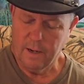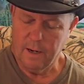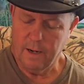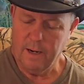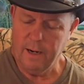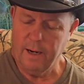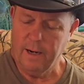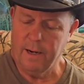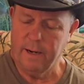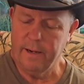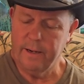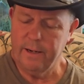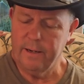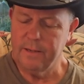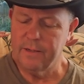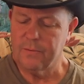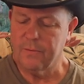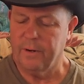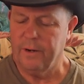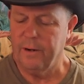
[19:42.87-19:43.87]
Ah,
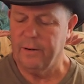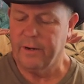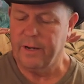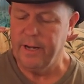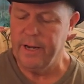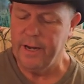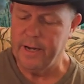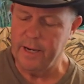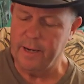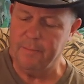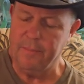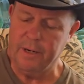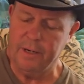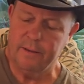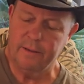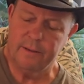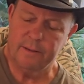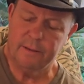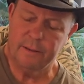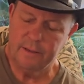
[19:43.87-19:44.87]
here's one. Gabe.
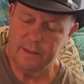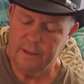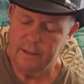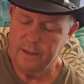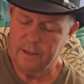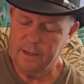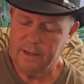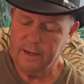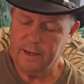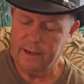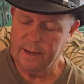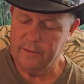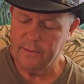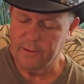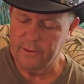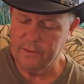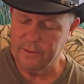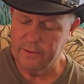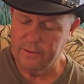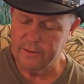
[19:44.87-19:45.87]
I don't
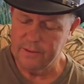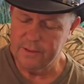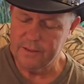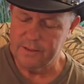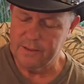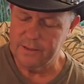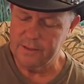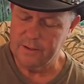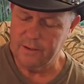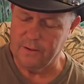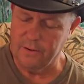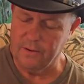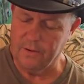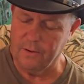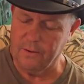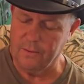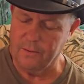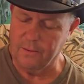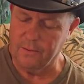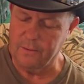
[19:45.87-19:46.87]
know who this is.
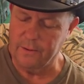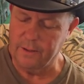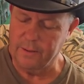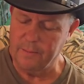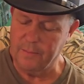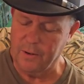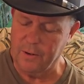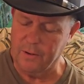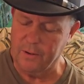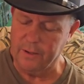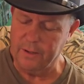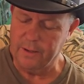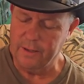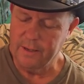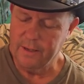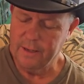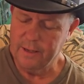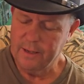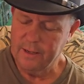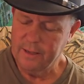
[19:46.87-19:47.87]
Holy moly.
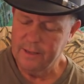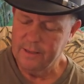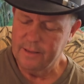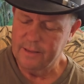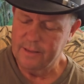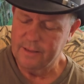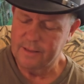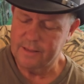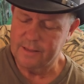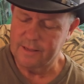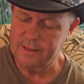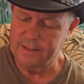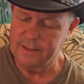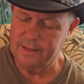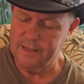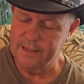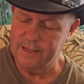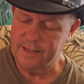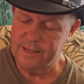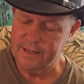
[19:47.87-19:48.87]

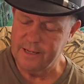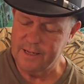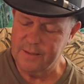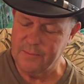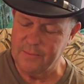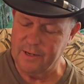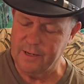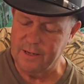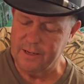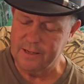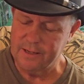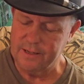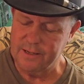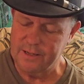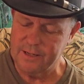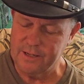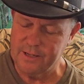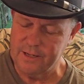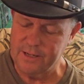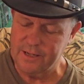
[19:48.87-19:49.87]
Zelensky's
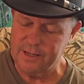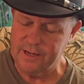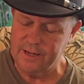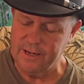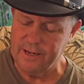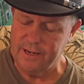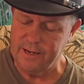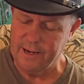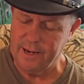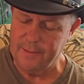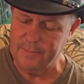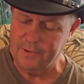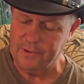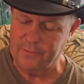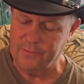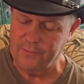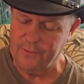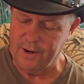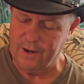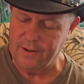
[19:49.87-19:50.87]
militants just kidnapped
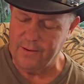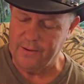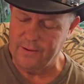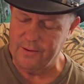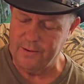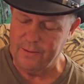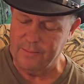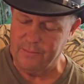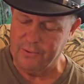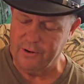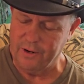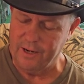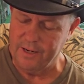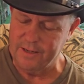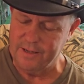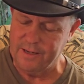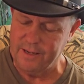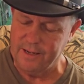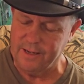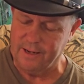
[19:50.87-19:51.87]
a father in
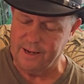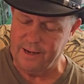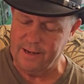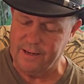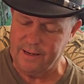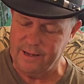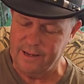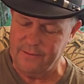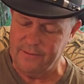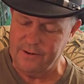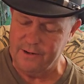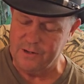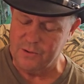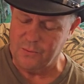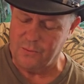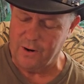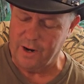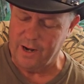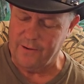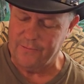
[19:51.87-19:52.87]
broad daylight, leaving his
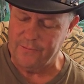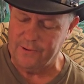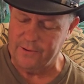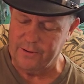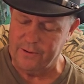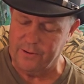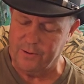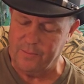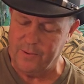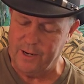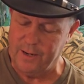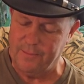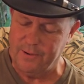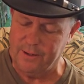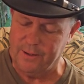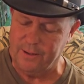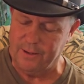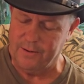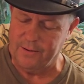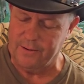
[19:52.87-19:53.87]
wife and little baby
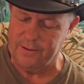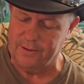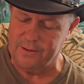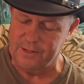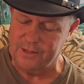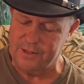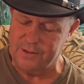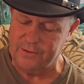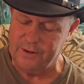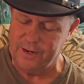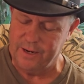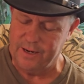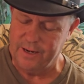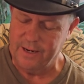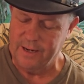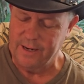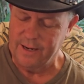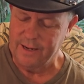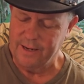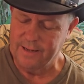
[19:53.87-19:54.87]
alone on the street.
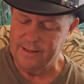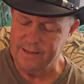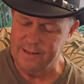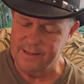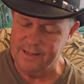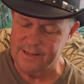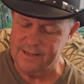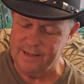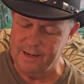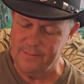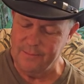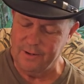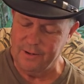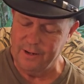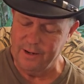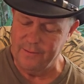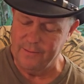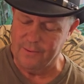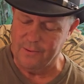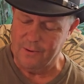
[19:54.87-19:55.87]
This is
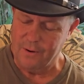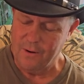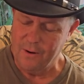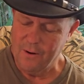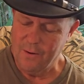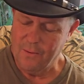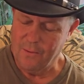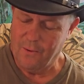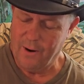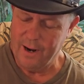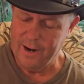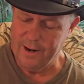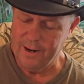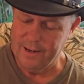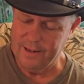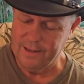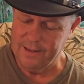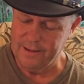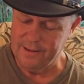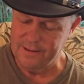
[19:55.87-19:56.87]
unbelievable. Why
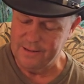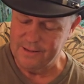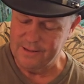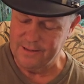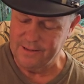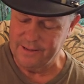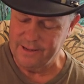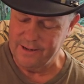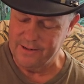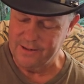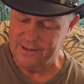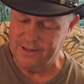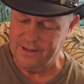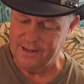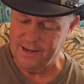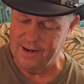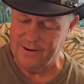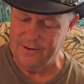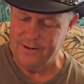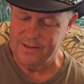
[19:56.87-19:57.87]
are leaders, leaders
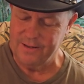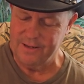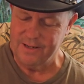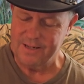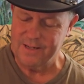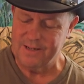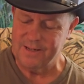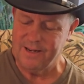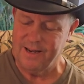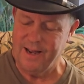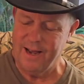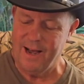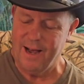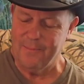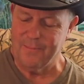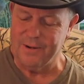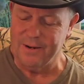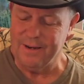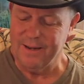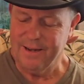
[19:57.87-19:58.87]
allowing this to
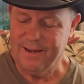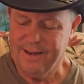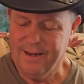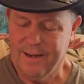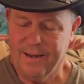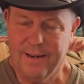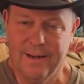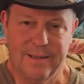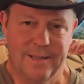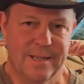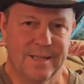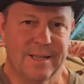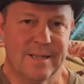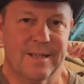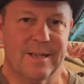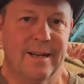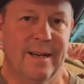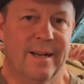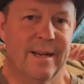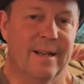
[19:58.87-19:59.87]
happen? And this
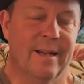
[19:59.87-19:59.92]
is kind